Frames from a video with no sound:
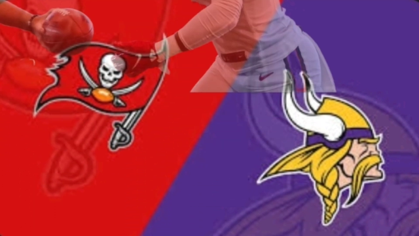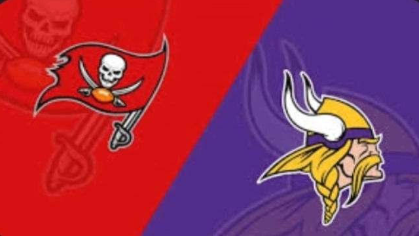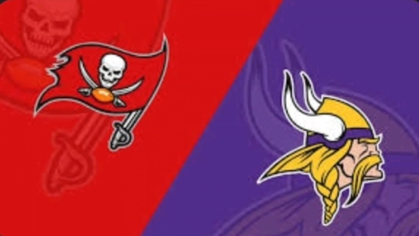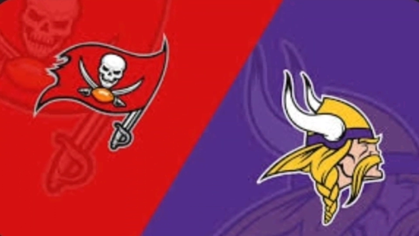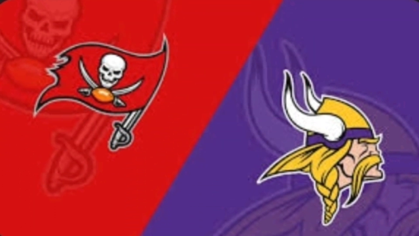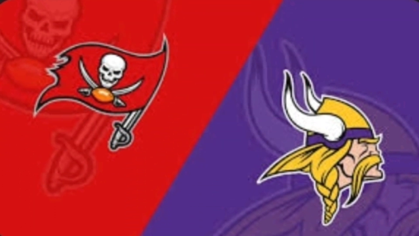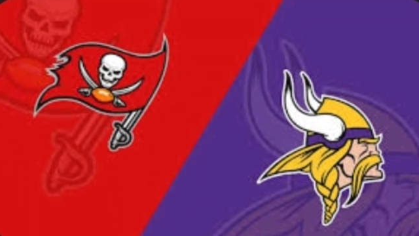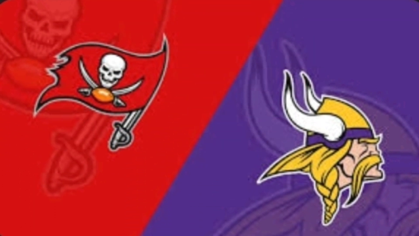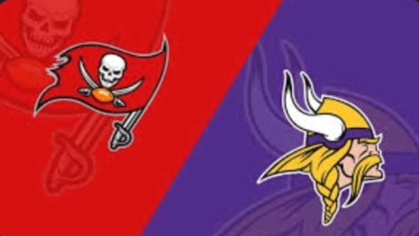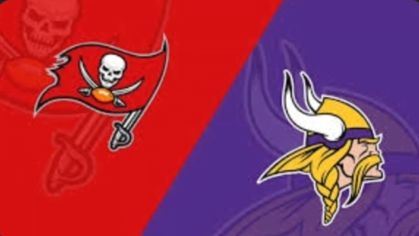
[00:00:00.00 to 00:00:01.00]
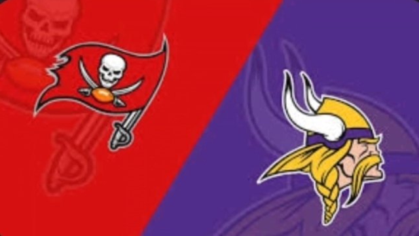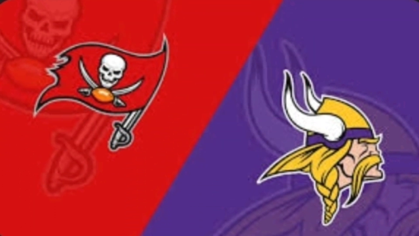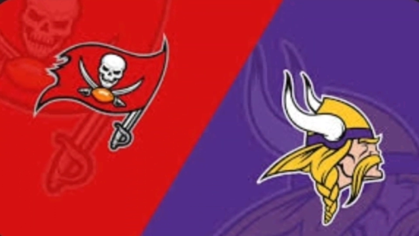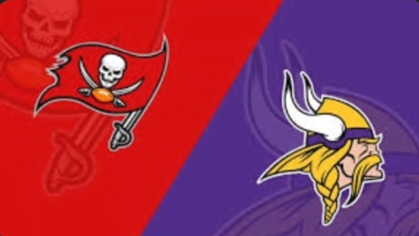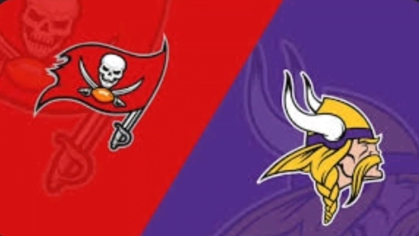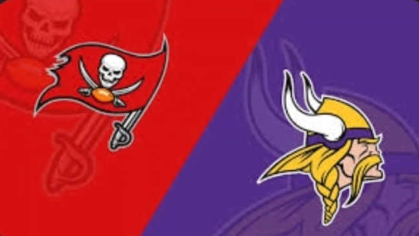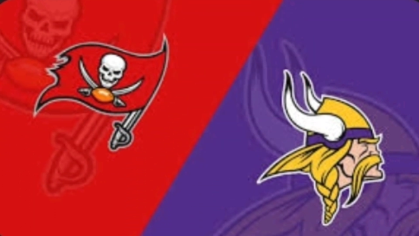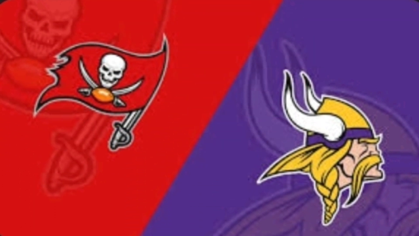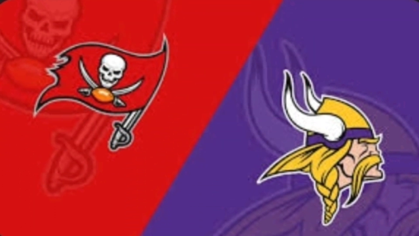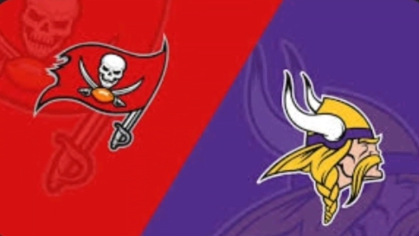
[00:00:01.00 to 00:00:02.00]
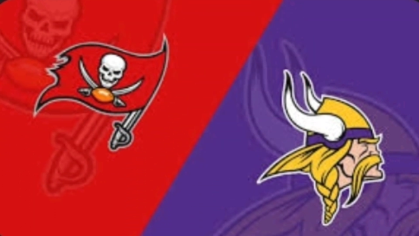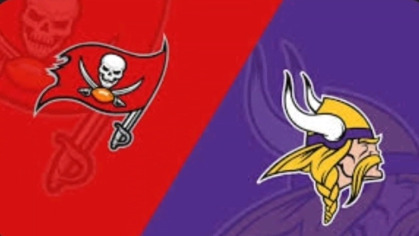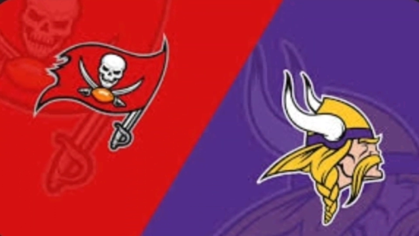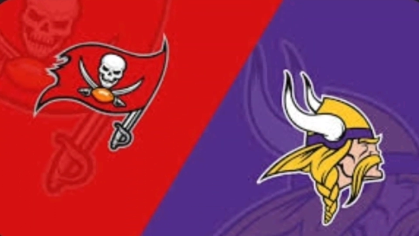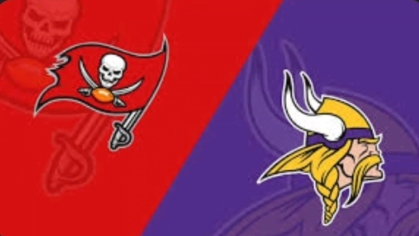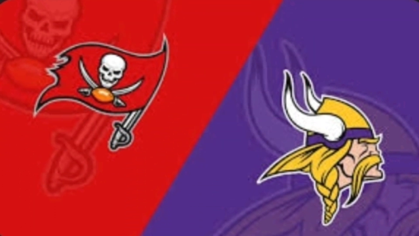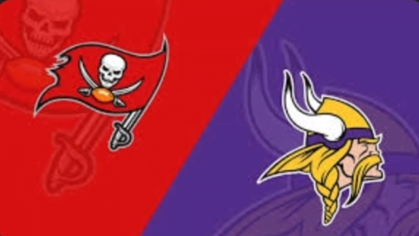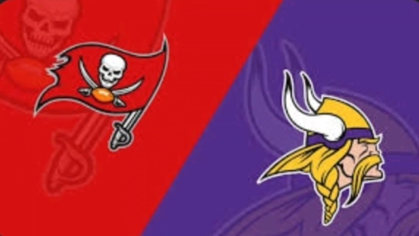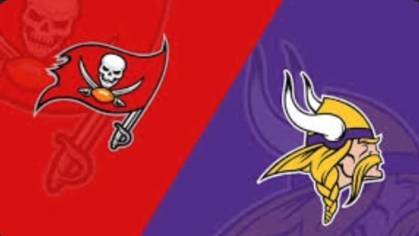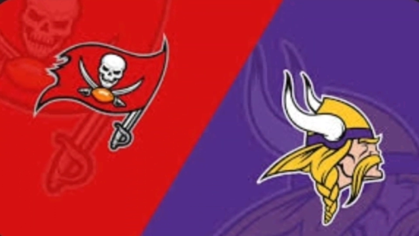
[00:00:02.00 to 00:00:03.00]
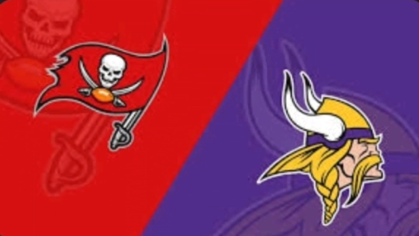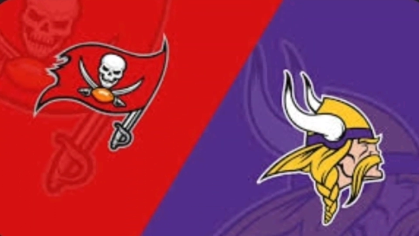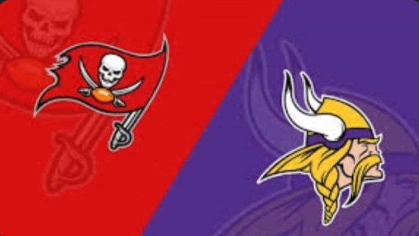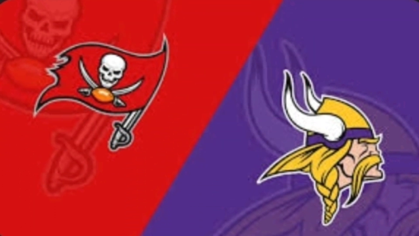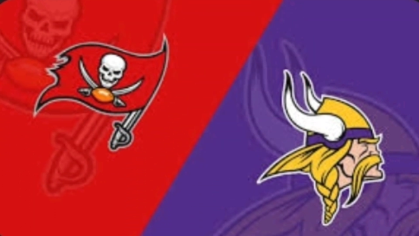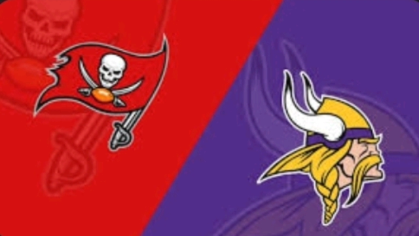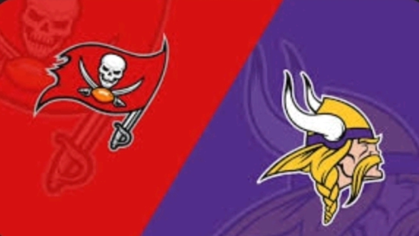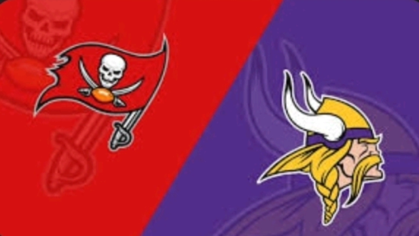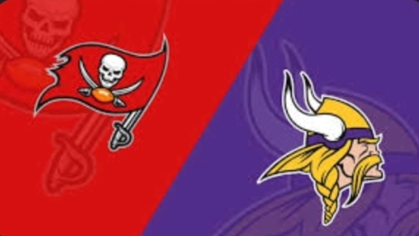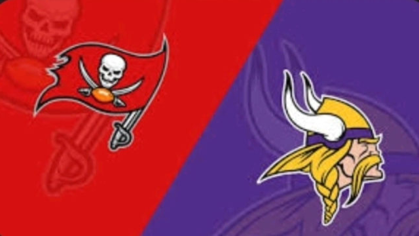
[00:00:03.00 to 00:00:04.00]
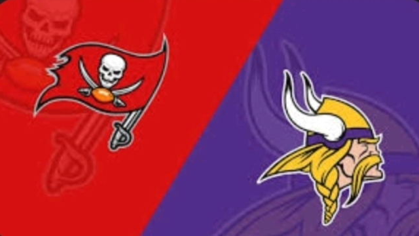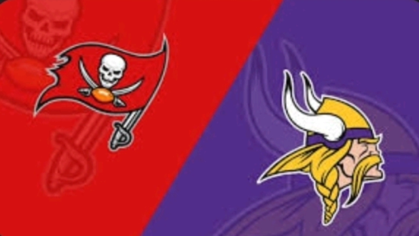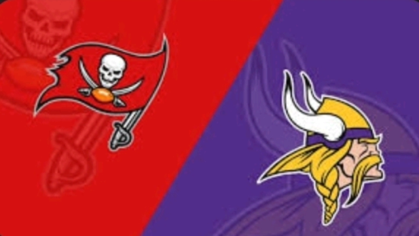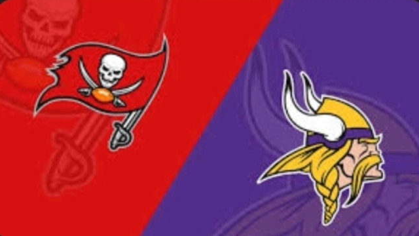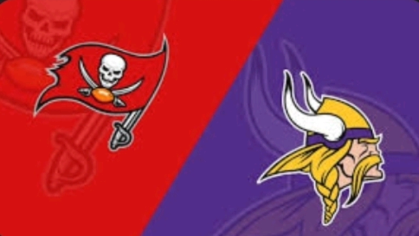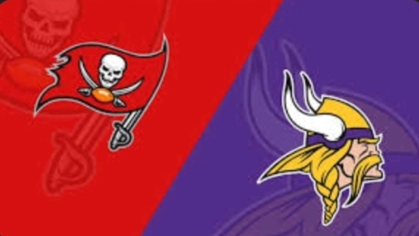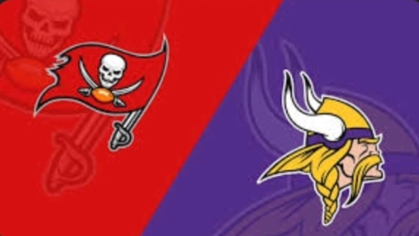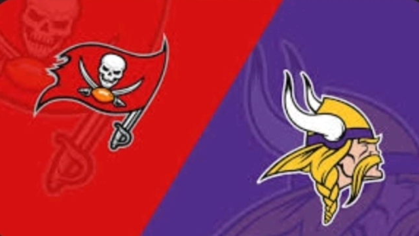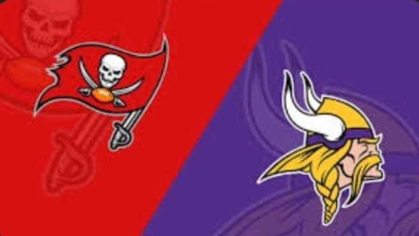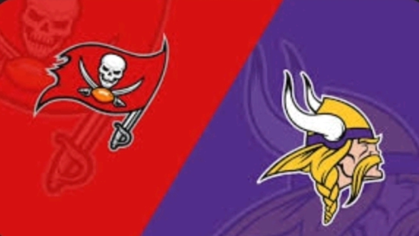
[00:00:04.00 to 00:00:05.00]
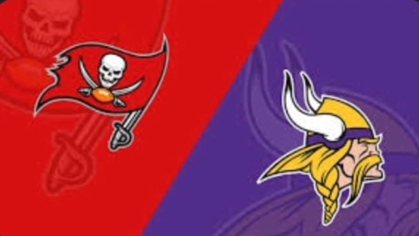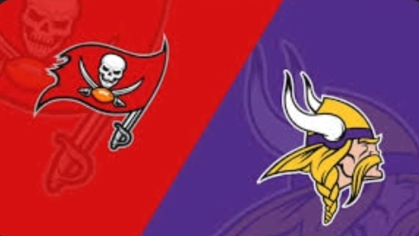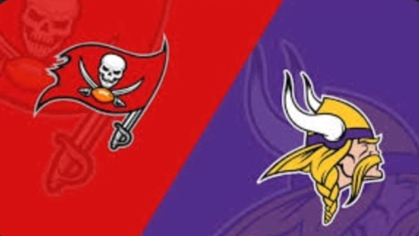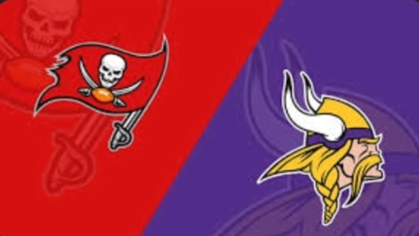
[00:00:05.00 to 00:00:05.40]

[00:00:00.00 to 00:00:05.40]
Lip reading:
Nobody's mouth can be seen.